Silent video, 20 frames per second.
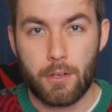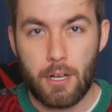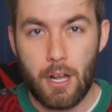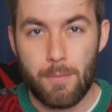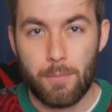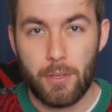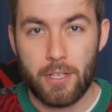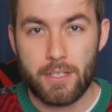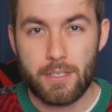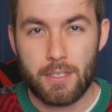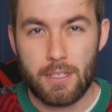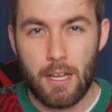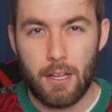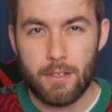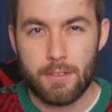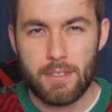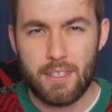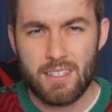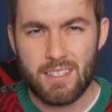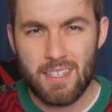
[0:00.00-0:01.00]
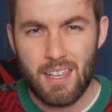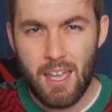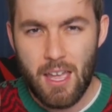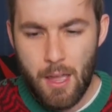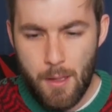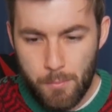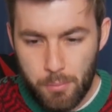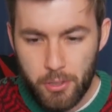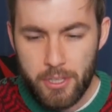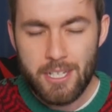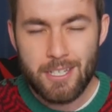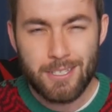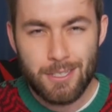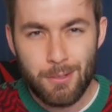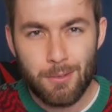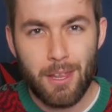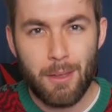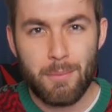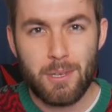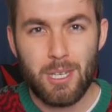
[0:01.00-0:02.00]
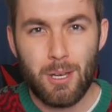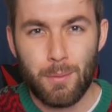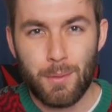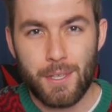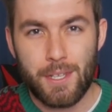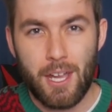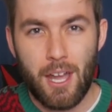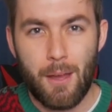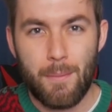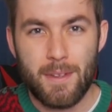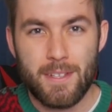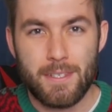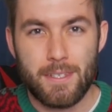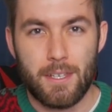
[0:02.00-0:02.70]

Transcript: complex analysis, please do let me know in the comment